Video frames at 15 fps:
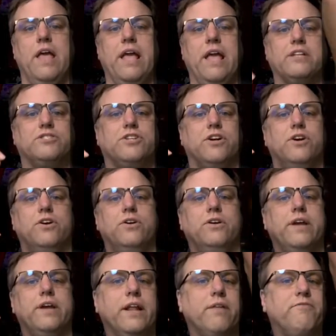it
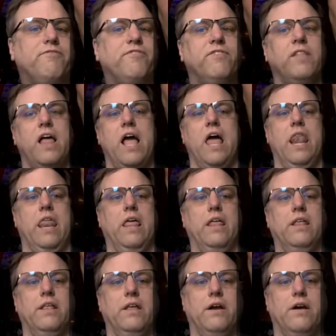turned and it fled.
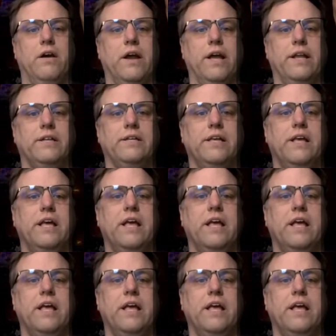All right.